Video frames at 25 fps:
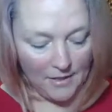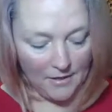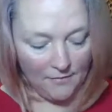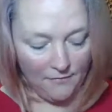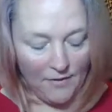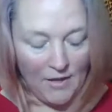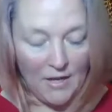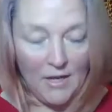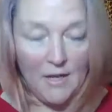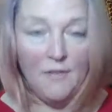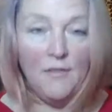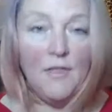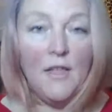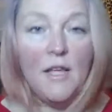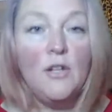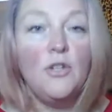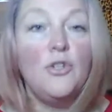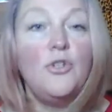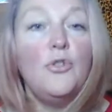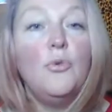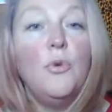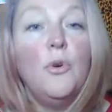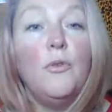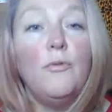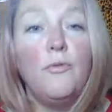if anything,
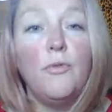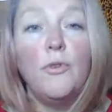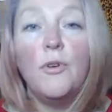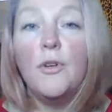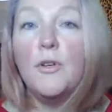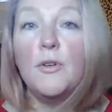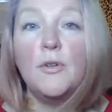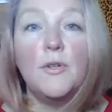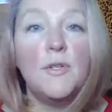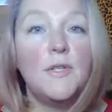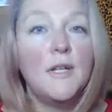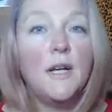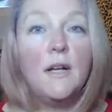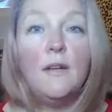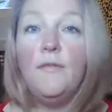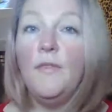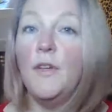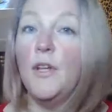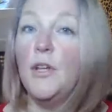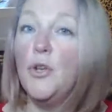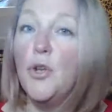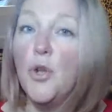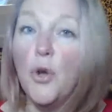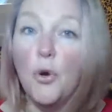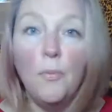do it for yourself
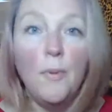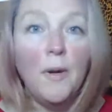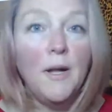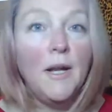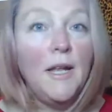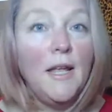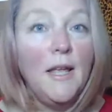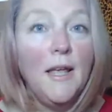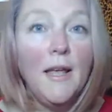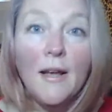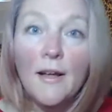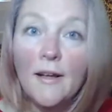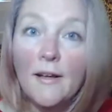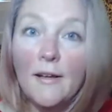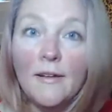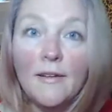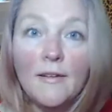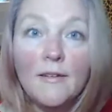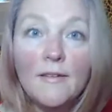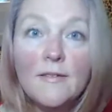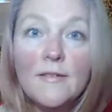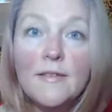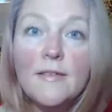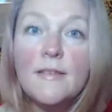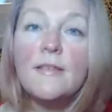and nobody
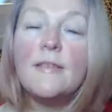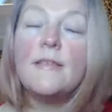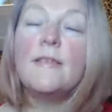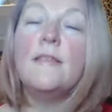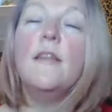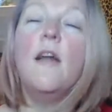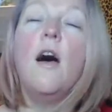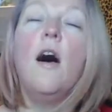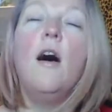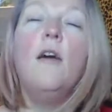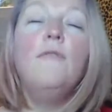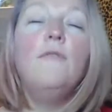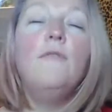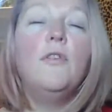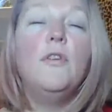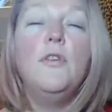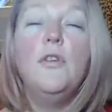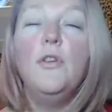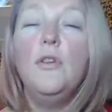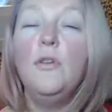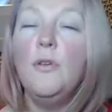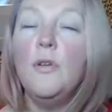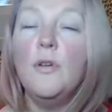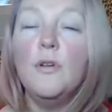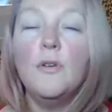else, not for
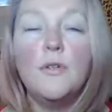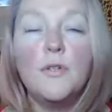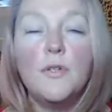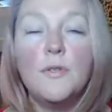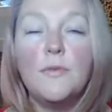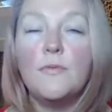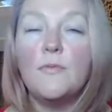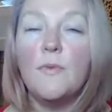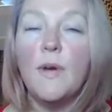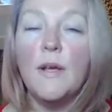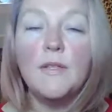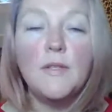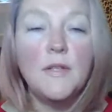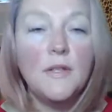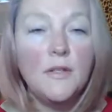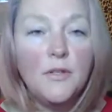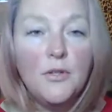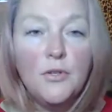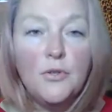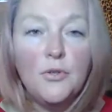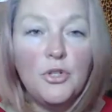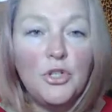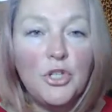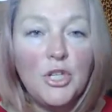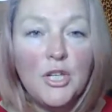New Year's
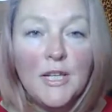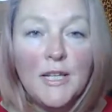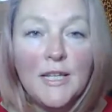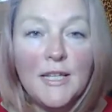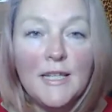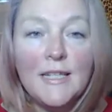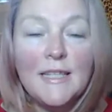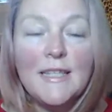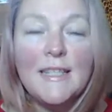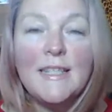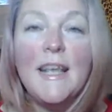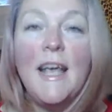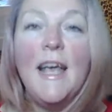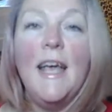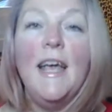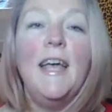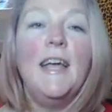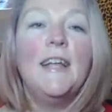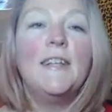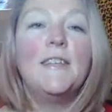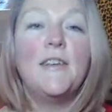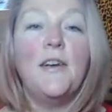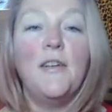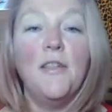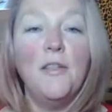resolutions.
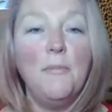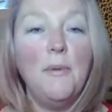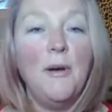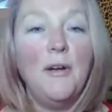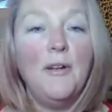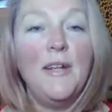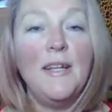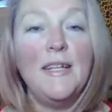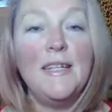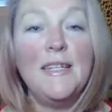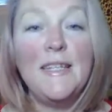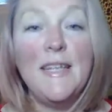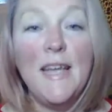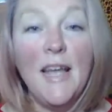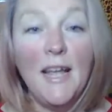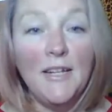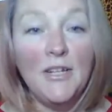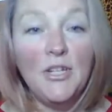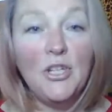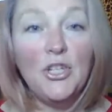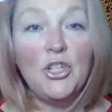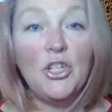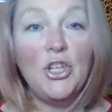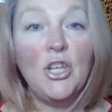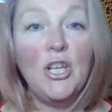It's all about
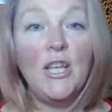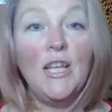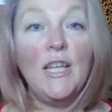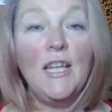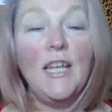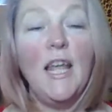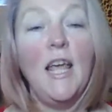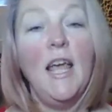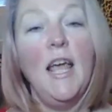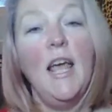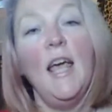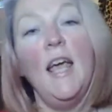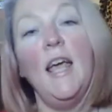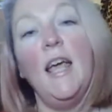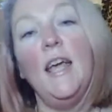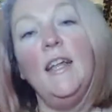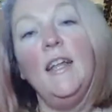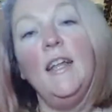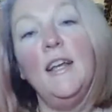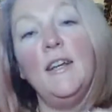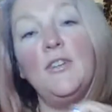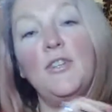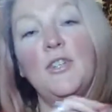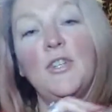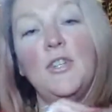intention. And
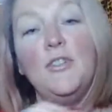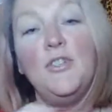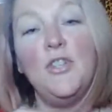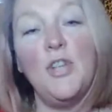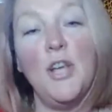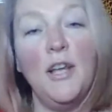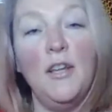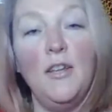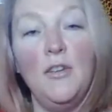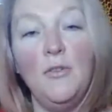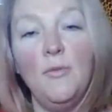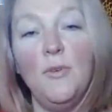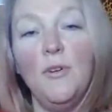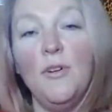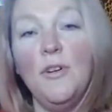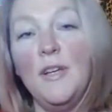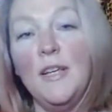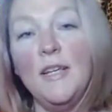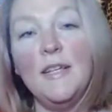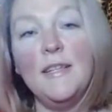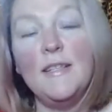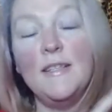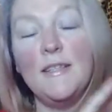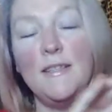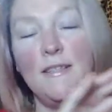actually, January
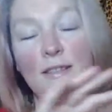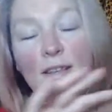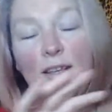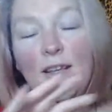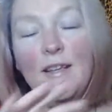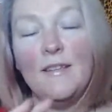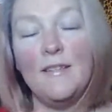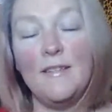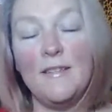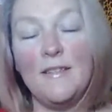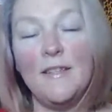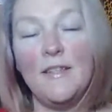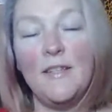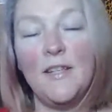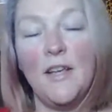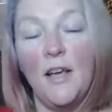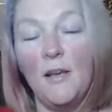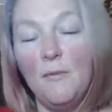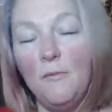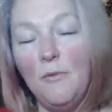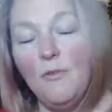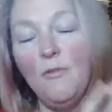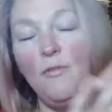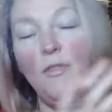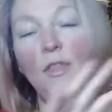is, is the
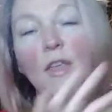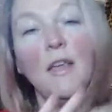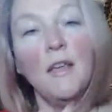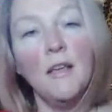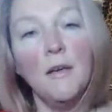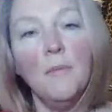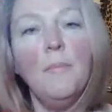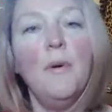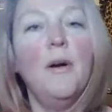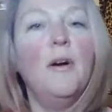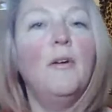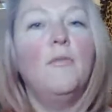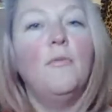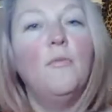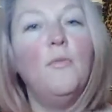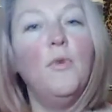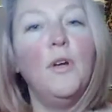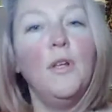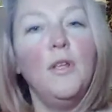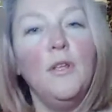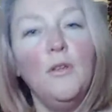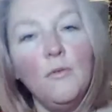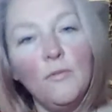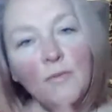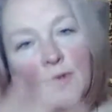time you think about
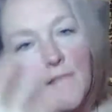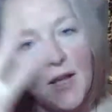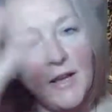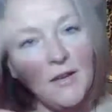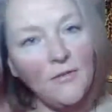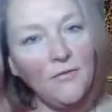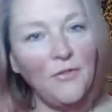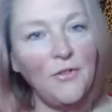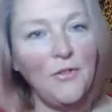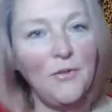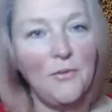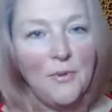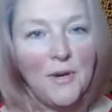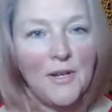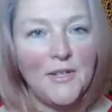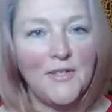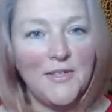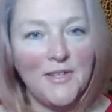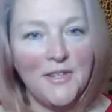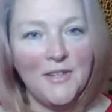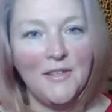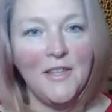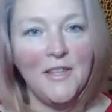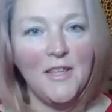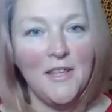what you'd like for the
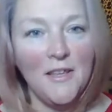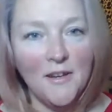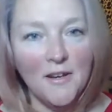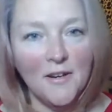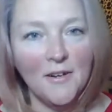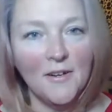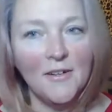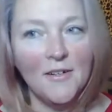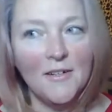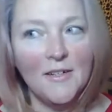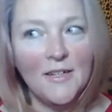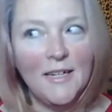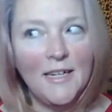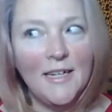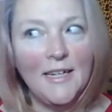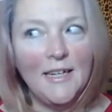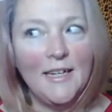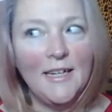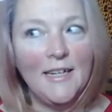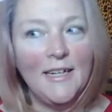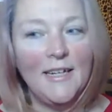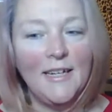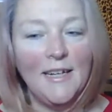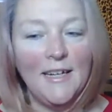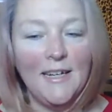rest of the year.
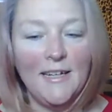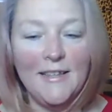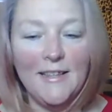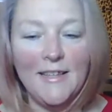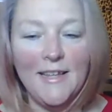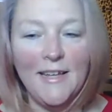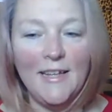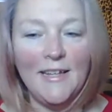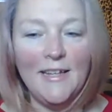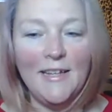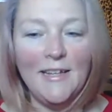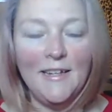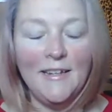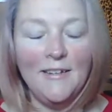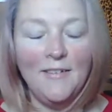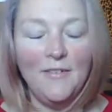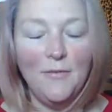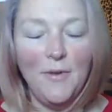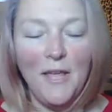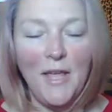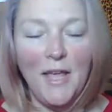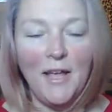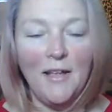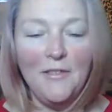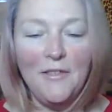And then
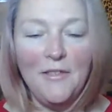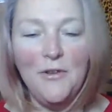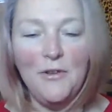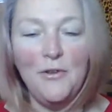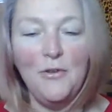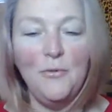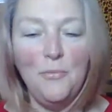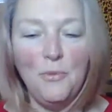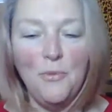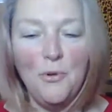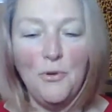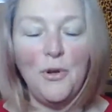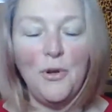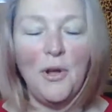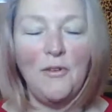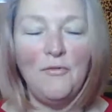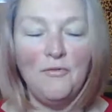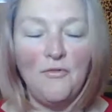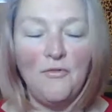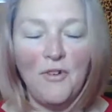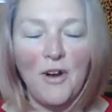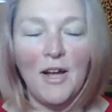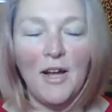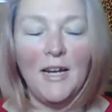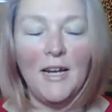we had the new moon on
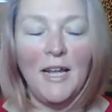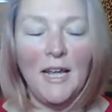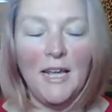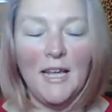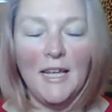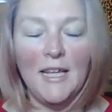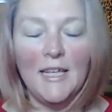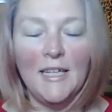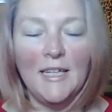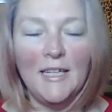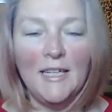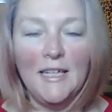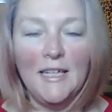Friday.